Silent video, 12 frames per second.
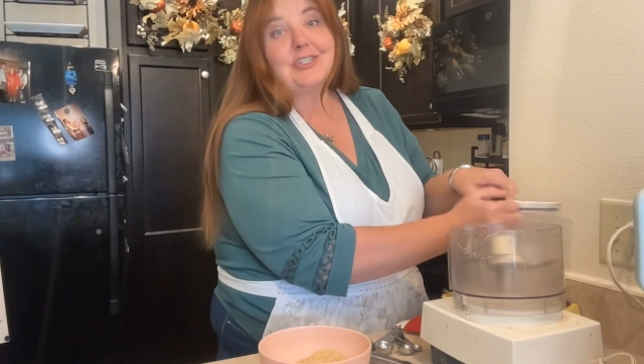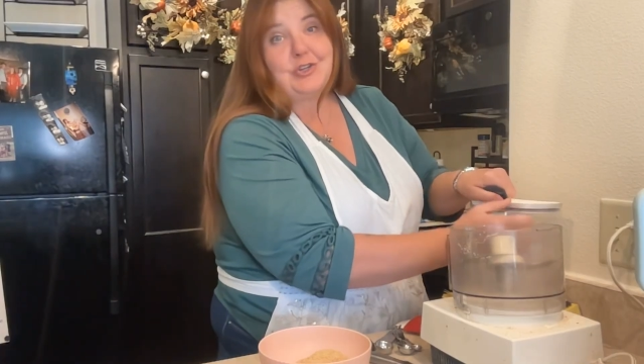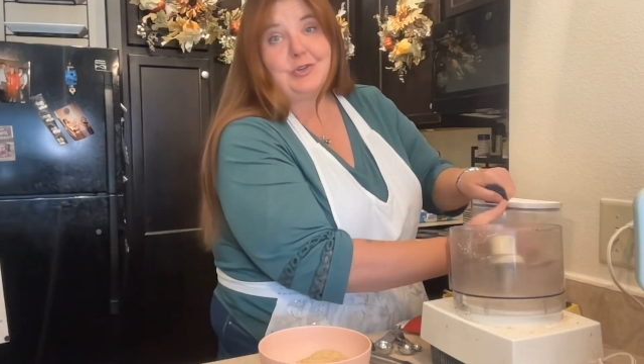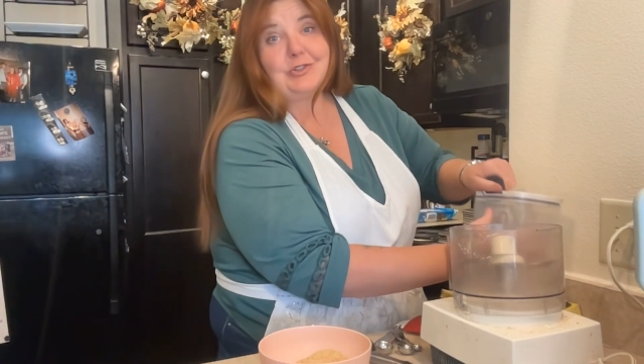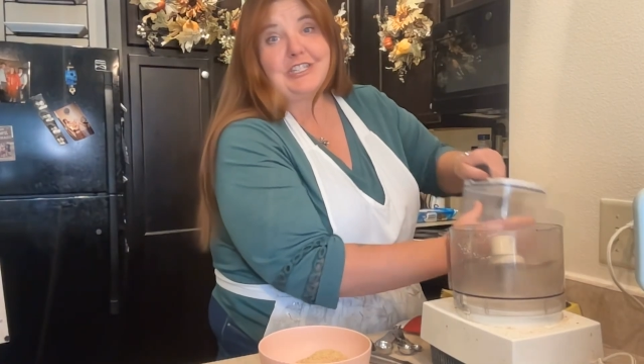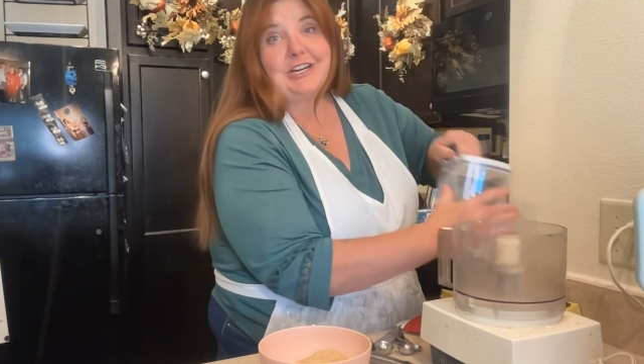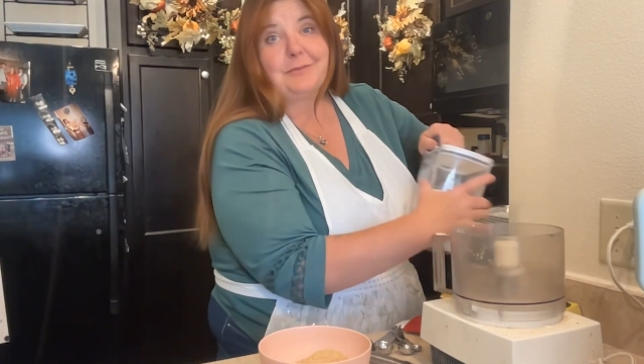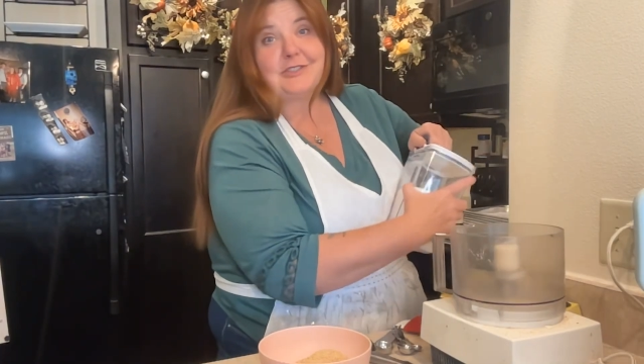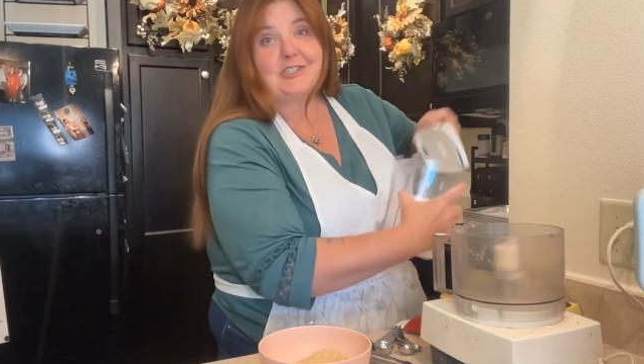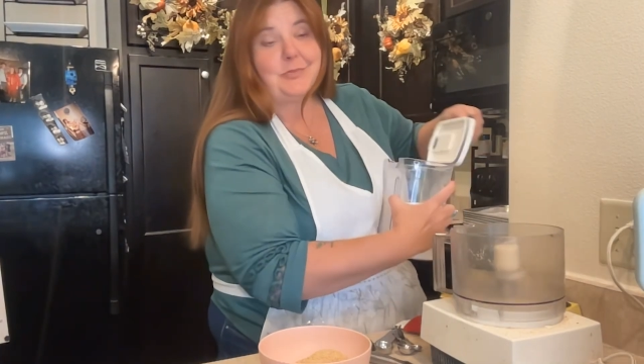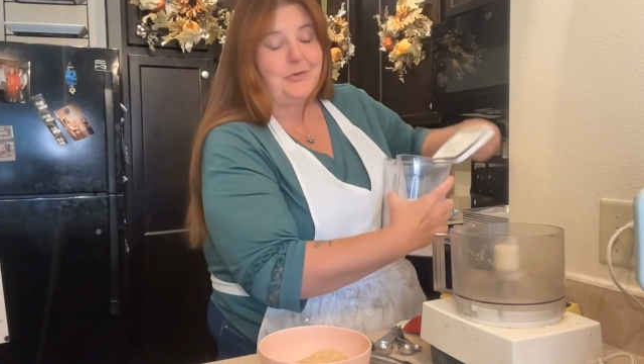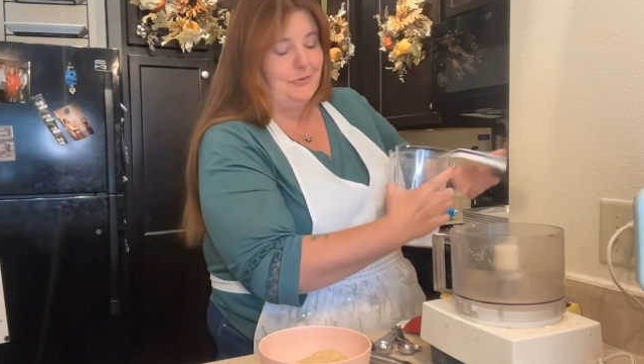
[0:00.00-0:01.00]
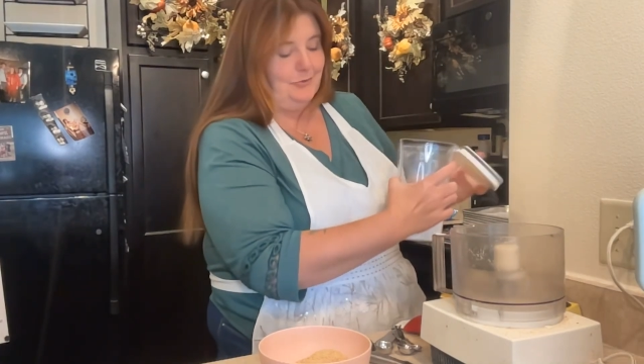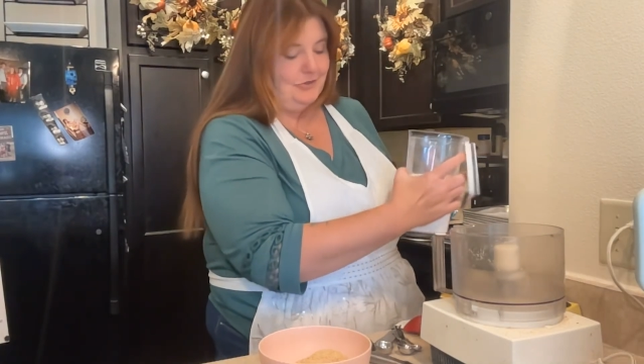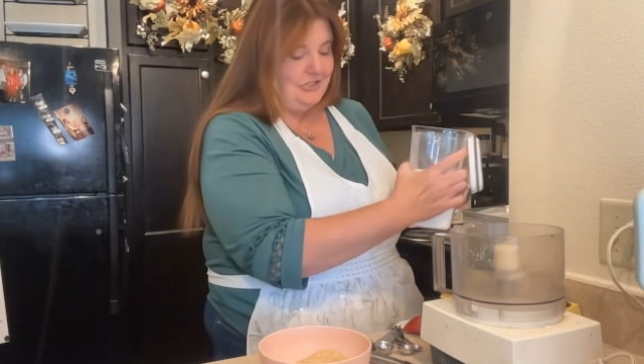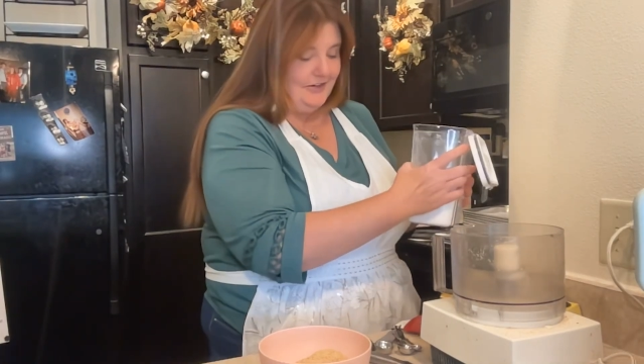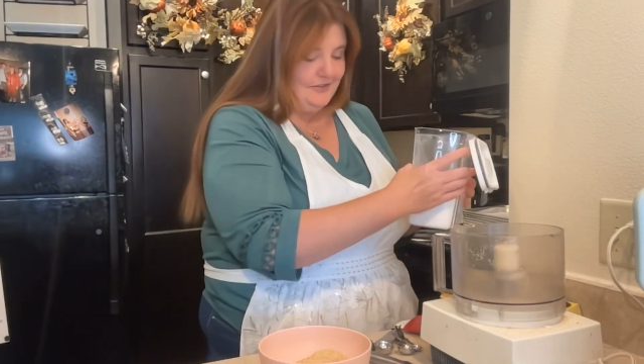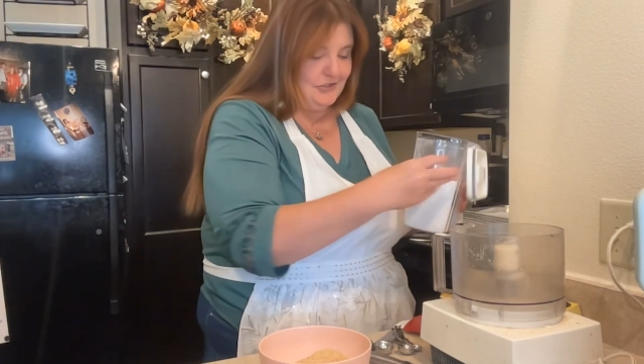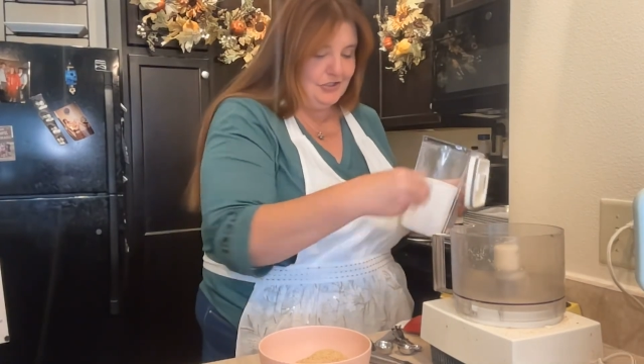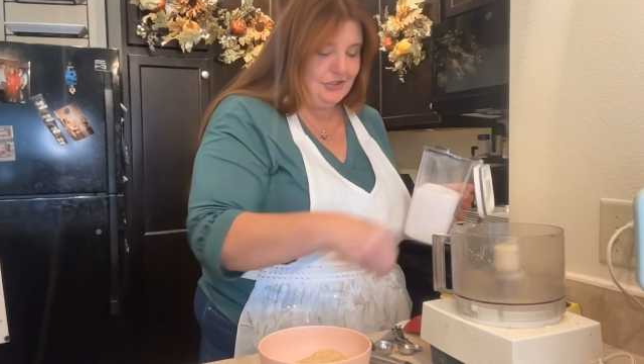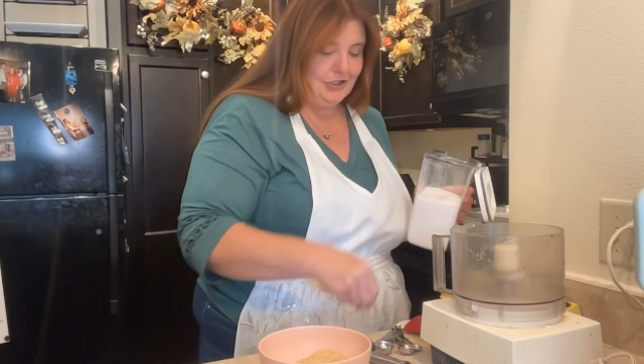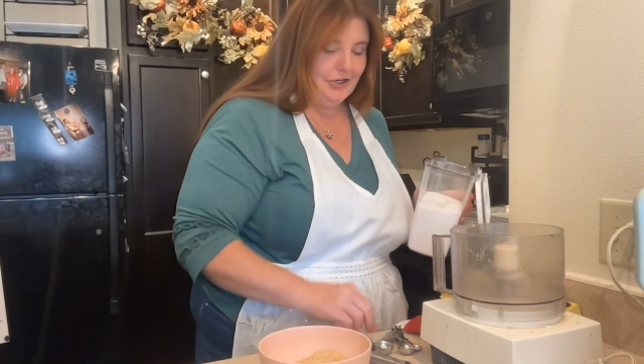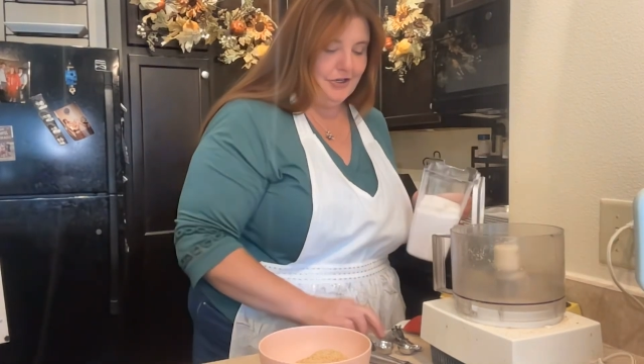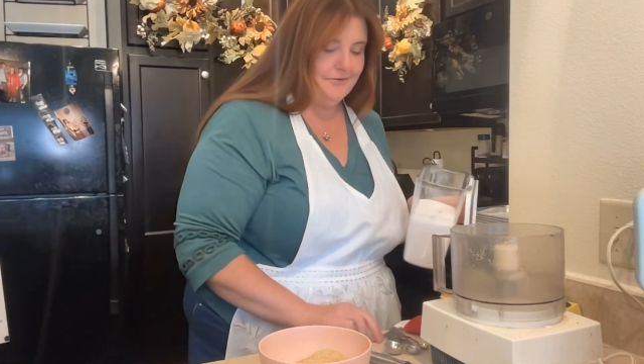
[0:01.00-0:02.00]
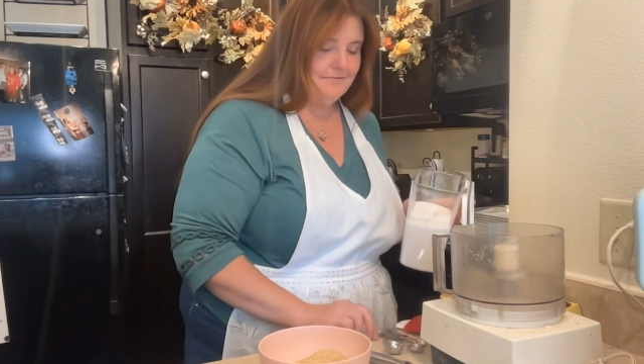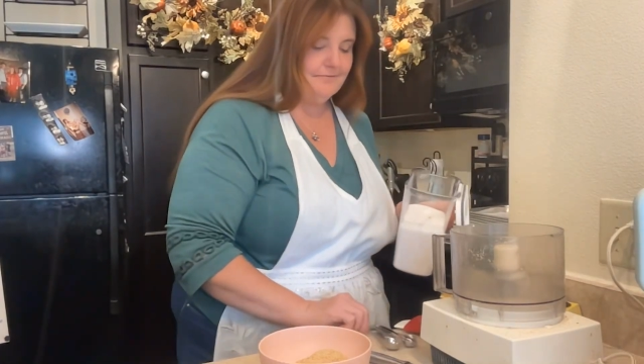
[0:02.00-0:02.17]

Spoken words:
2 tablespoons of sugar.